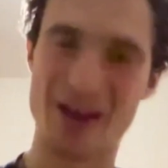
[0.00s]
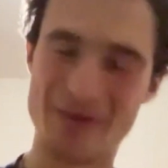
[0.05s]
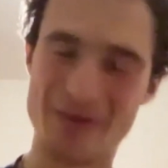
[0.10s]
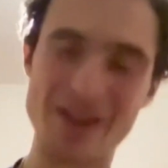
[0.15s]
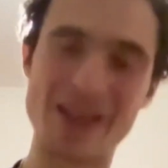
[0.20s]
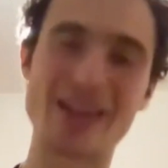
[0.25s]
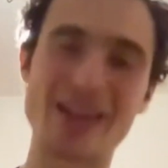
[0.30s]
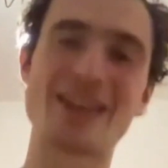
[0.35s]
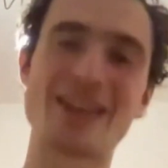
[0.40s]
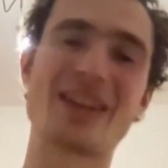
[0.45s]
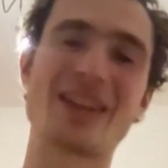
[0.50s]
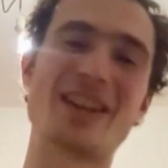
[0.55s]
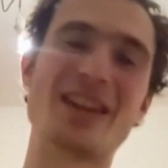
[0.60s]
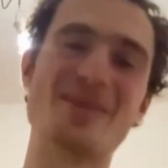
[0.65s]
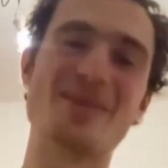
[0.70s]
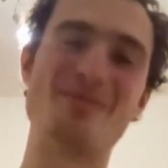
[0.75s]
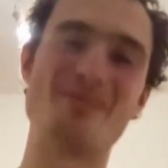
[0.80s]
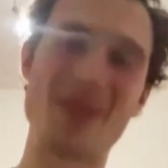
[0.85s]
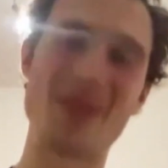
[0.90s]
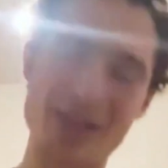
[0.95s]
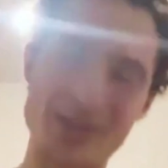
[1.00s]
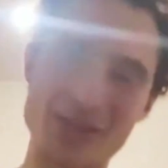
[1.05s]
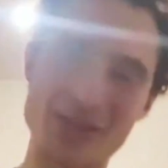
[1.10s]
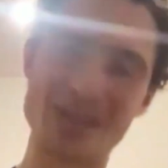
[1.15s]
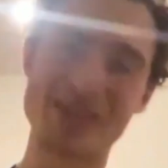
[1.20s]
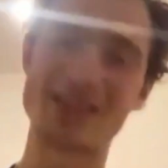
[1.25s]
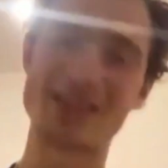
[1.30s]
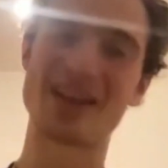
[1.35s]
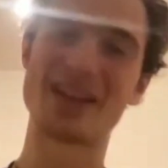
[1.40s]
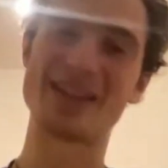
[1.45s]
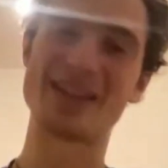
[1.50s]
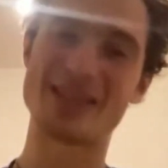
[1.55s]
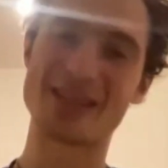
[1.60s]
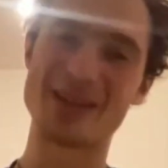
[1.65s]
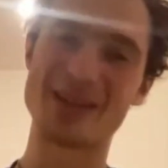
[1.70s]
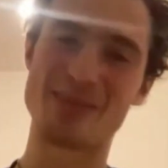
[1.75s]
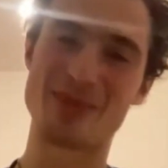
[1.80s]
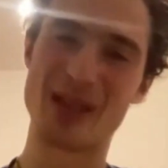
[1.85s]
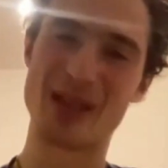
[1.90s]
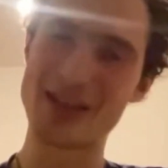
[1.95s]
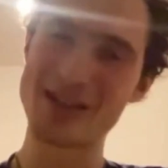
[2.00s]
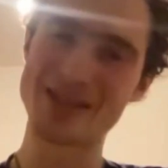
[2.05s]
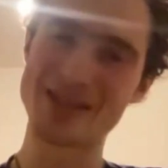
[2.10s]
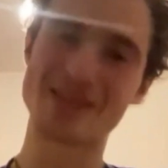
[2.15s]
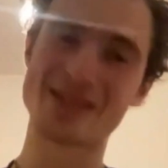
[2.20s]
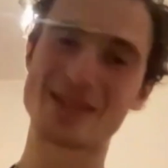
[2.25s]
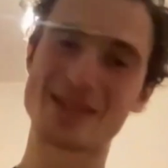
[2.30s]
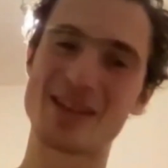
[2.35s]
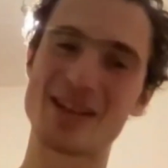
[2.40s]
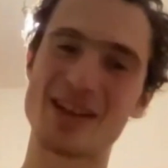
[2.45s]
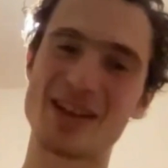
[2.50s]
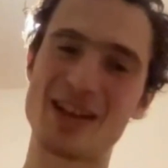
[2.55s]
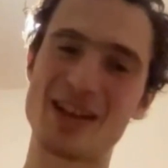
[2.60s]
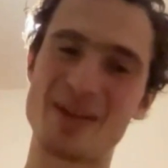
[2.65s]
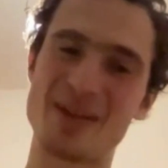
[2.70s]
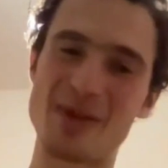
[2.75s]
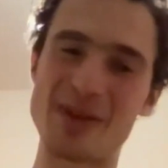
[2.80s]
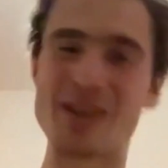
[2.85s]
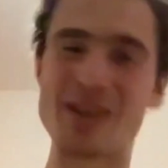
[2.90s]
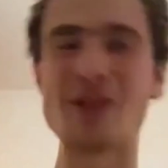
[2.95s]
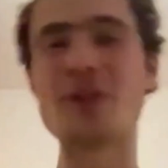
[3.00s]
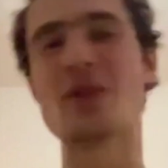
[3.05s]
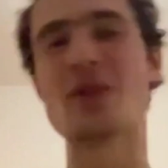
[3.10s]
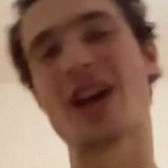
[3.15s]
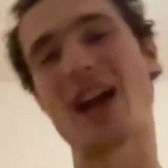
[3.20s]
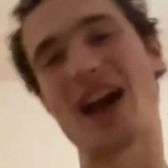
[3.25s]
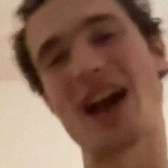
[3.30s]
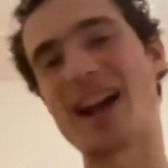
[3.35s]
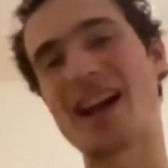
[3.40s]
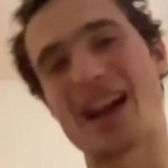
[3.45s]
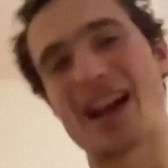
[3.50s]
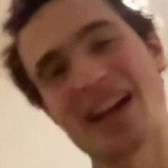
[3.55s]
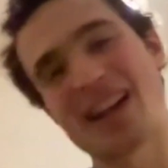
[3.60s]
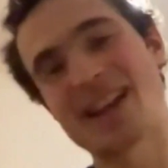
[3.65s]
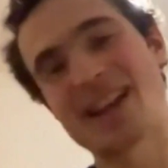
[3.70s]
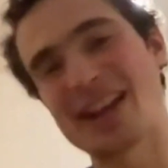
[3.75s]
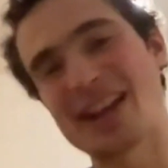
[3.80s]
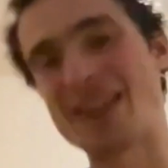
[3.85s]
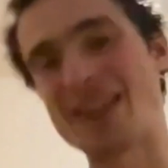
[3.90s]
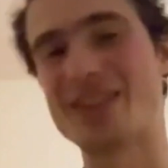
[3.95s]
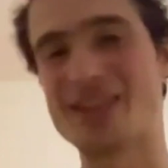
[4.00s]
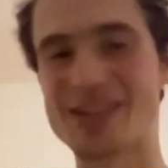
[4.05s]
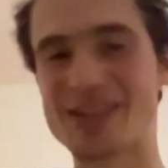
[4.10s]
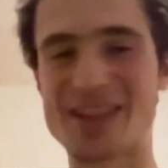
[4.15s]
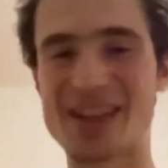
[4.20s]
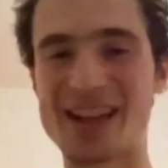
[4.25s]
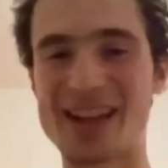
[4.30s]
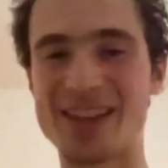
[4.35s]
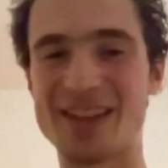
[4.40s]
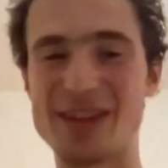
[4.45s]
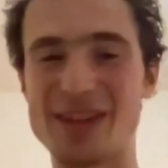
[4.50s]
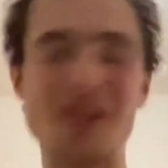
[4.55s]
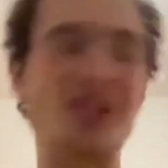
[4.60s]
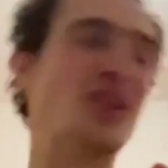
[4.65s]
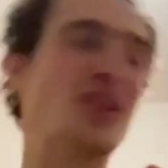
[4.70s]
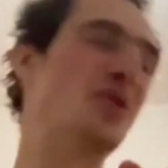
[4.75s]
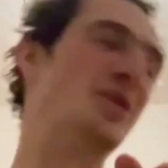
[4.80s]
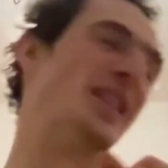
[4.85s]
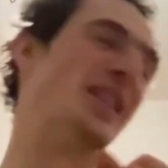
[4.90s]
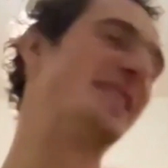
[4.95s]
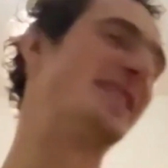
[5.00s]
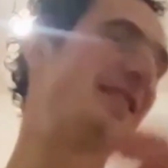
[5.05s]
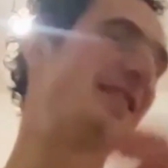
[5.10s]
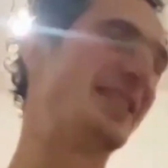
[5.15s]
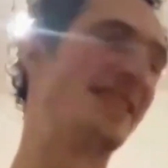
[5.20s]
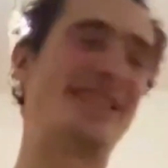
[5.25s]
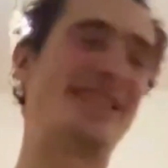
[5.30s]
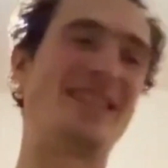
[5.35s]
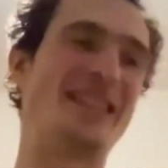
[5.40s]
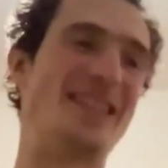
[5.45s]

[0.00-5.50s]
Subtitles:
I think I can imagine 9C plus, but you know, I can understand that, you know, that